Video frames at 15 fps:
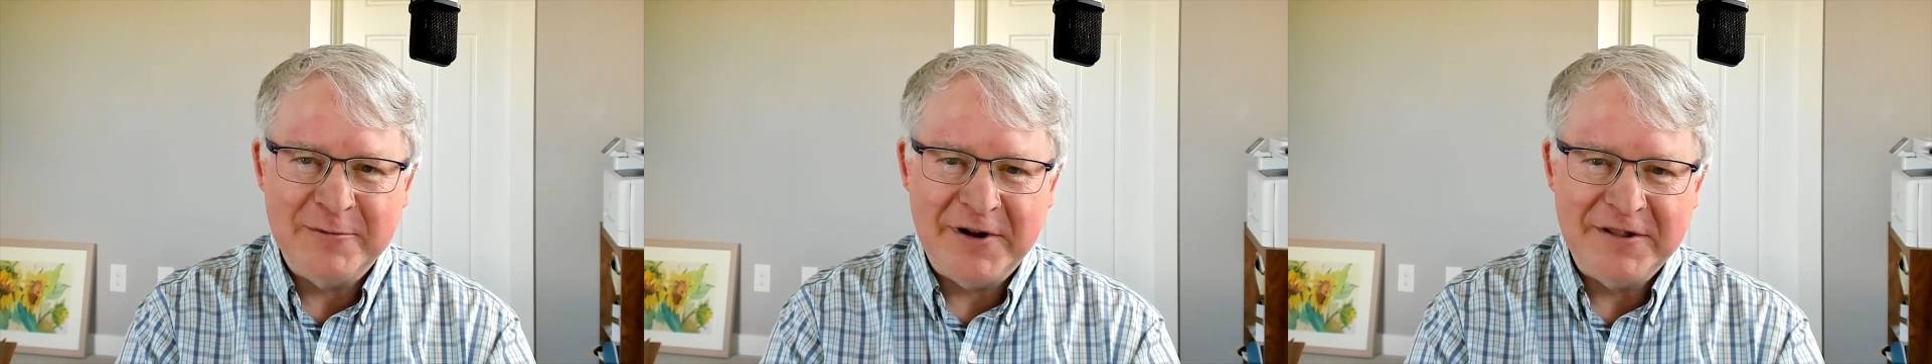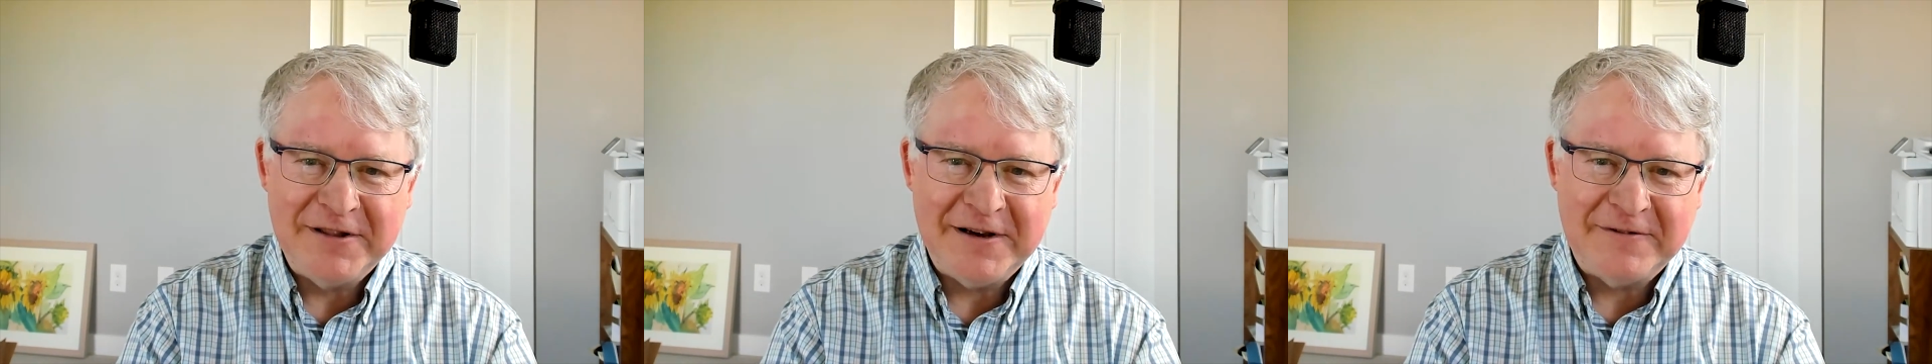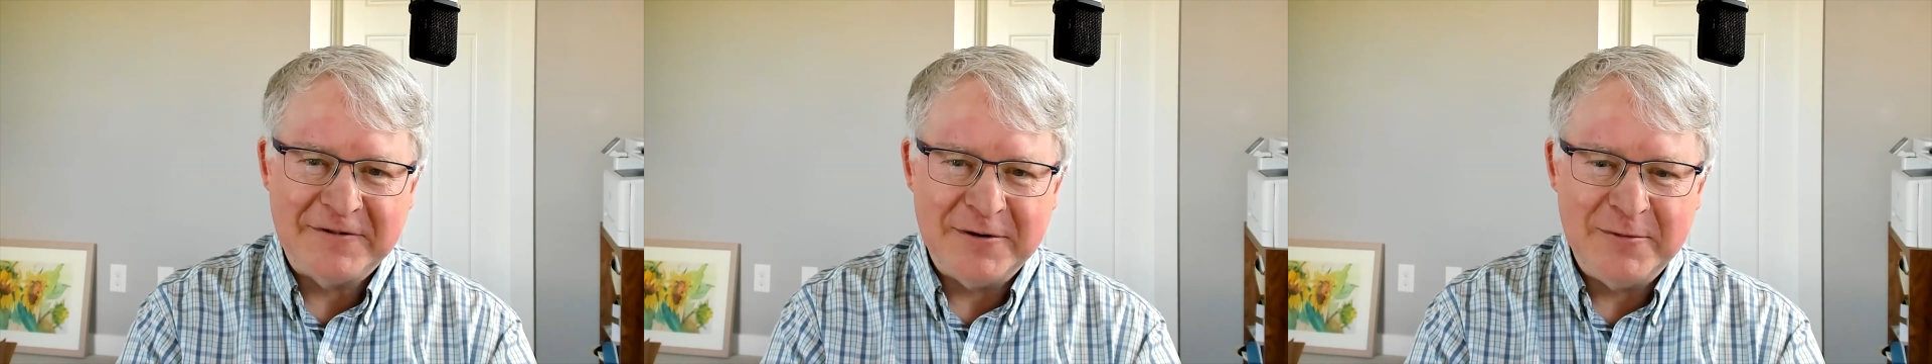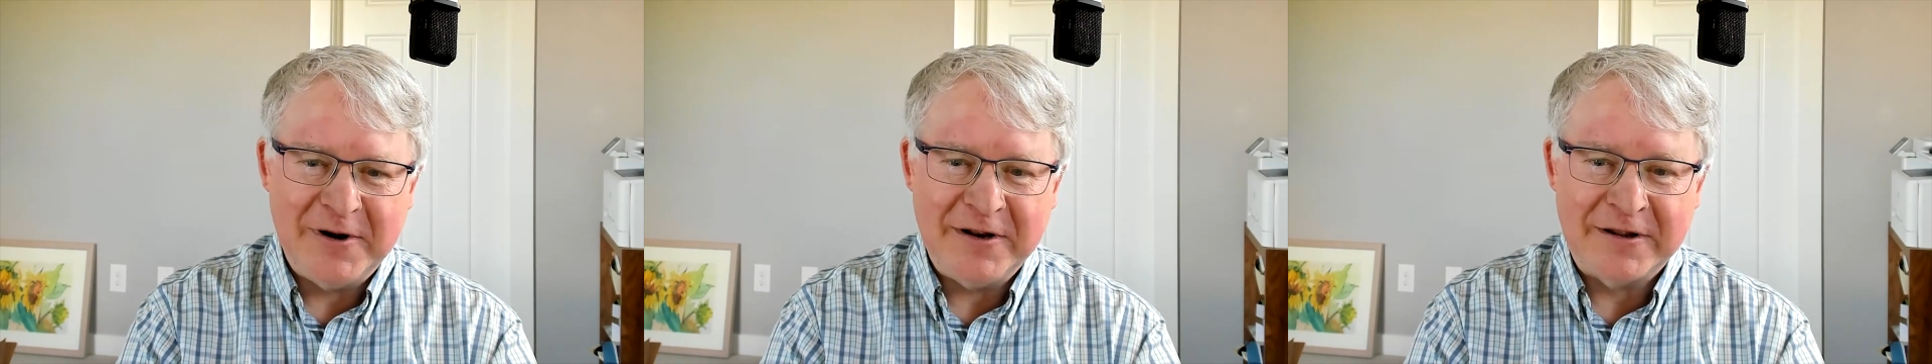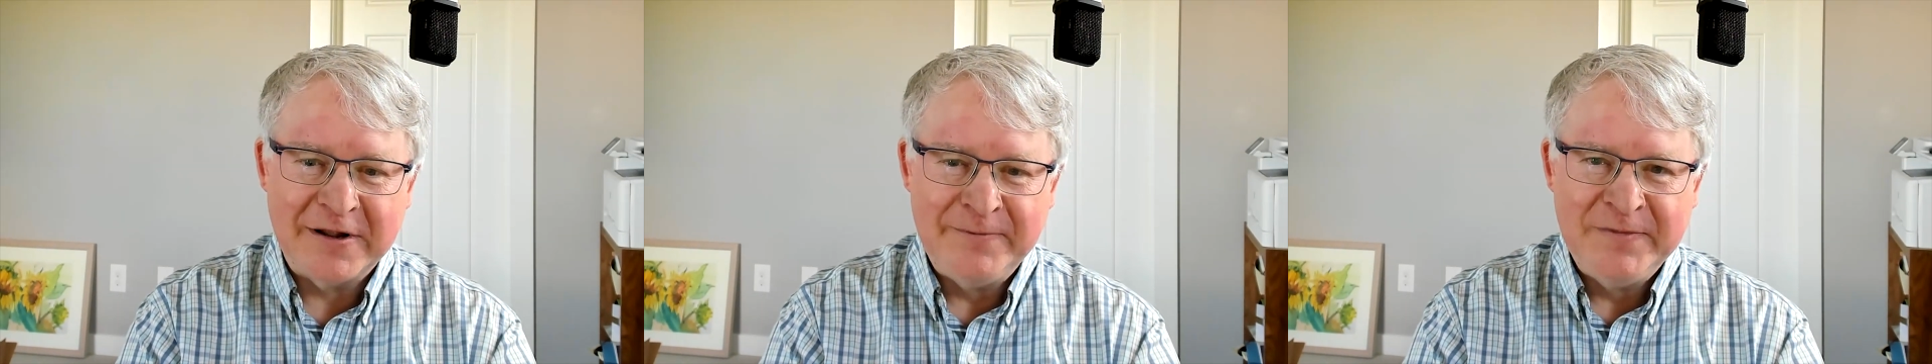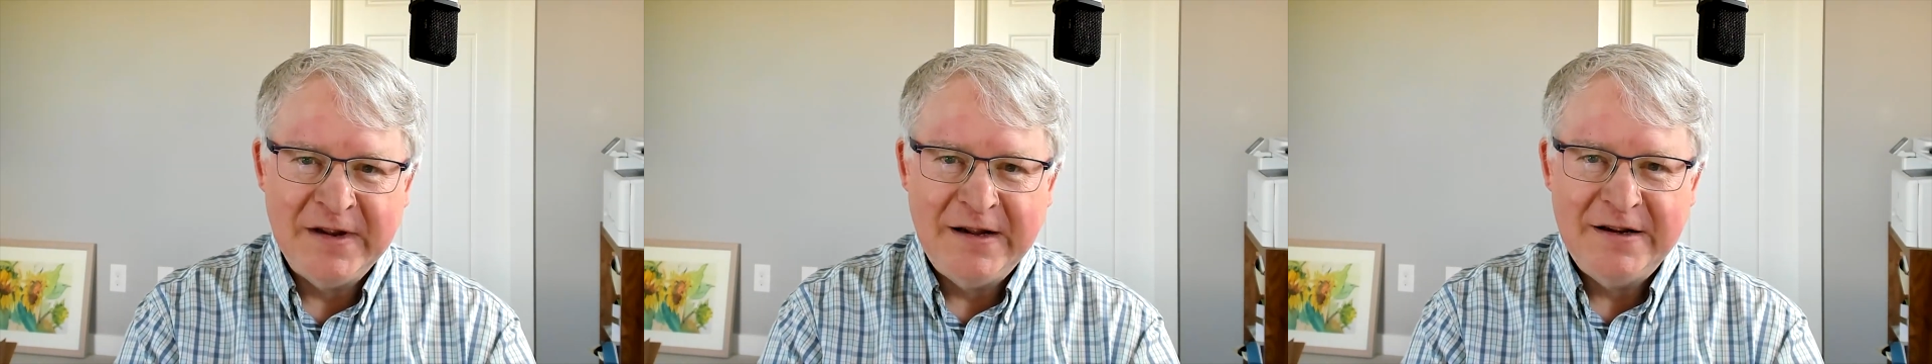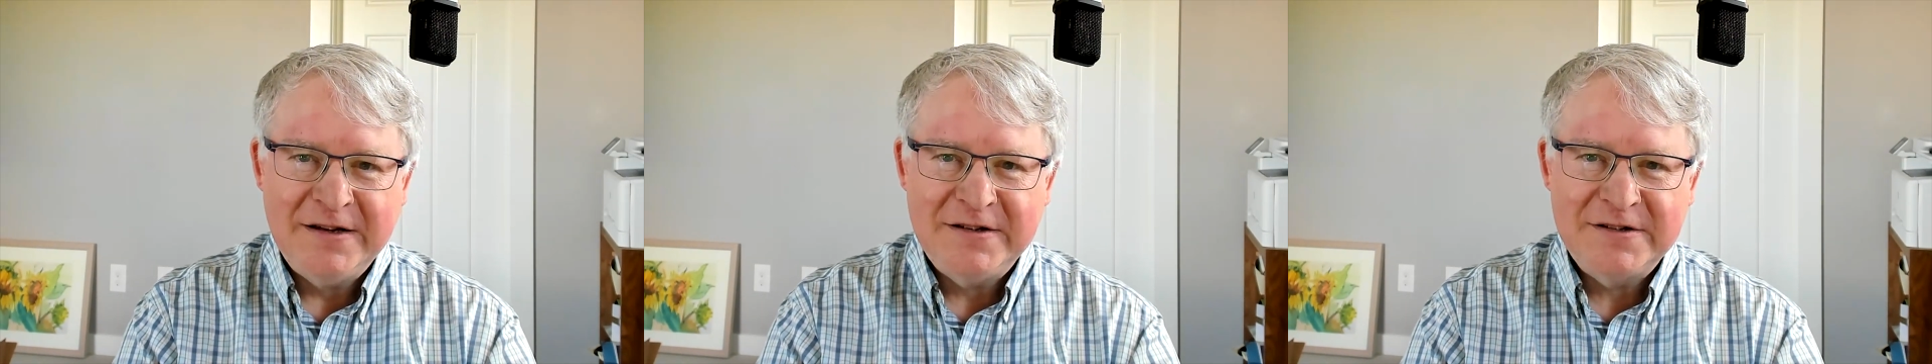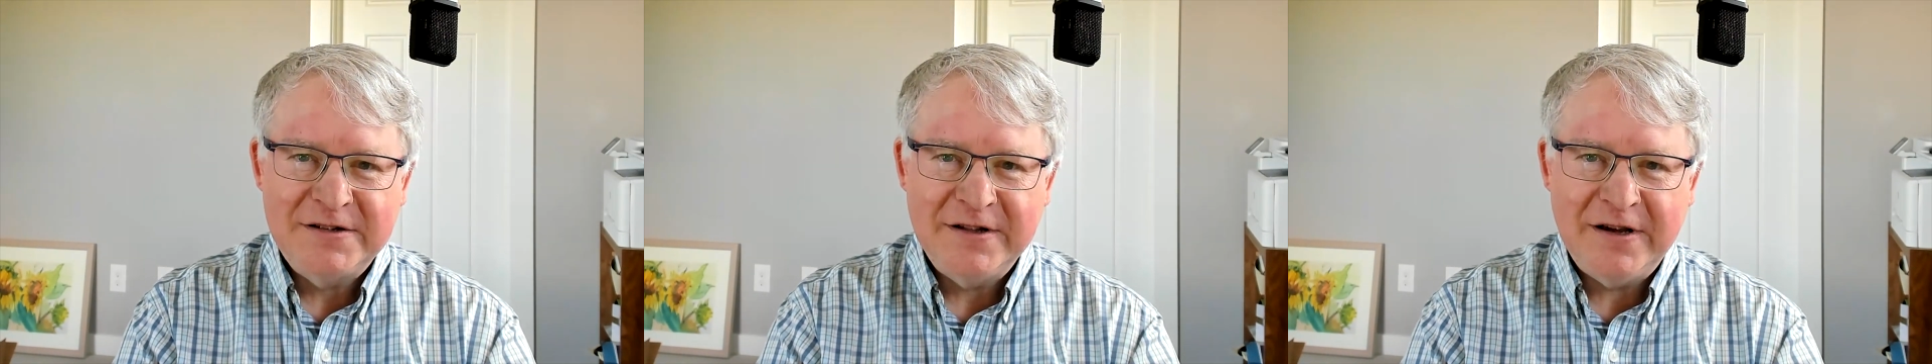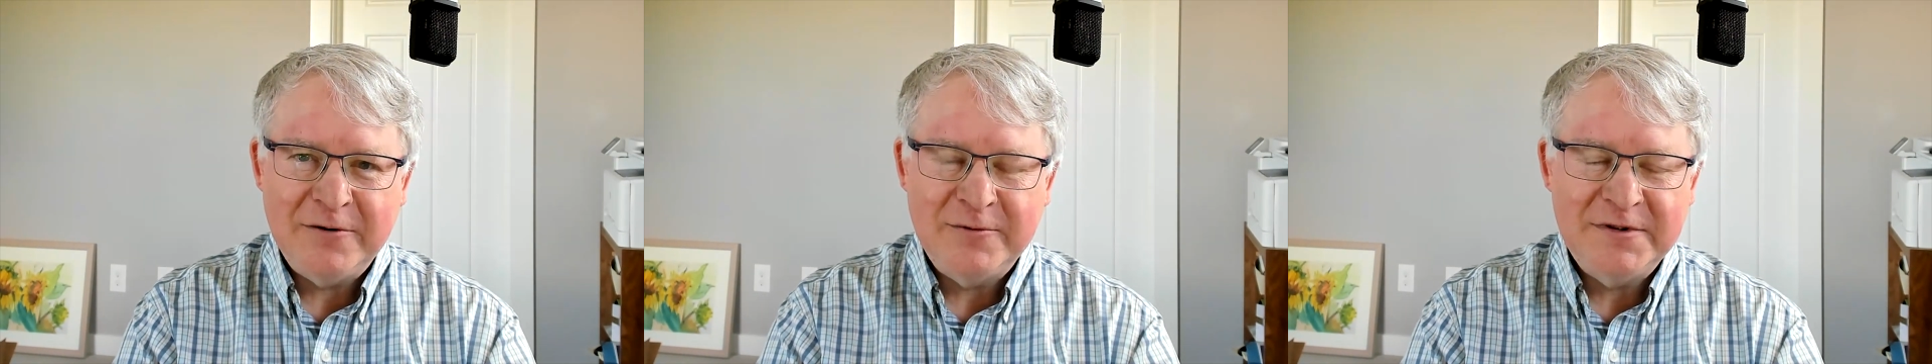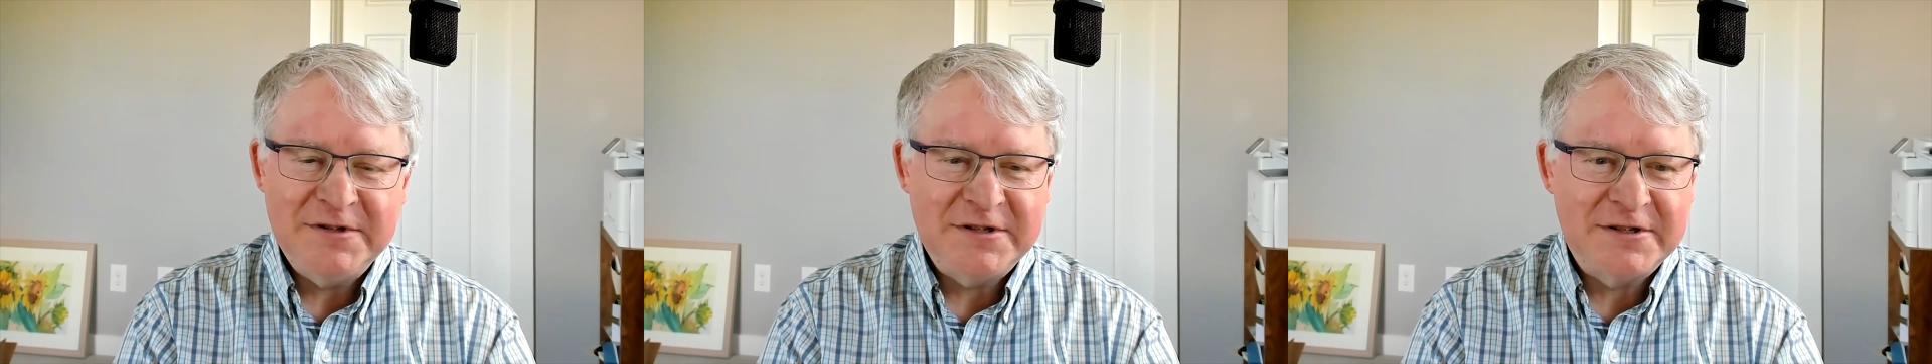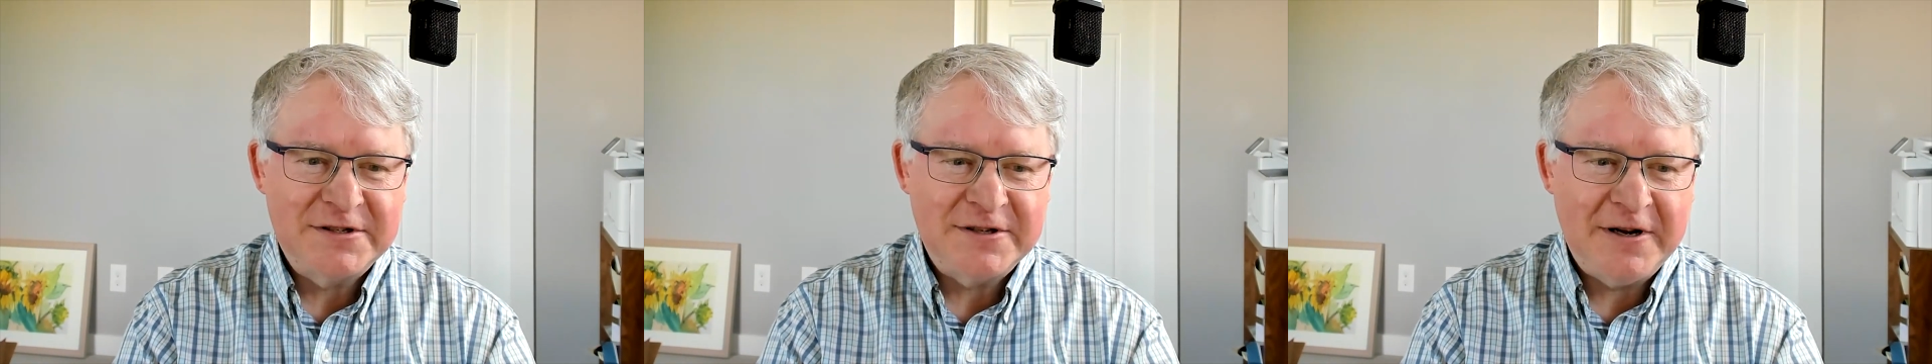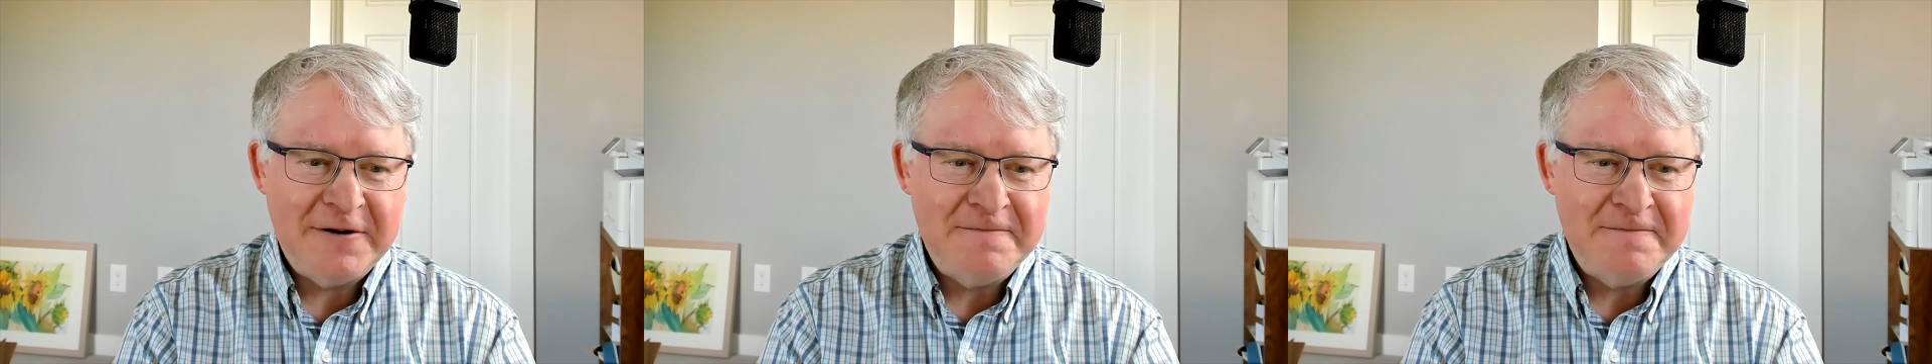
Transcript: month after month. So that was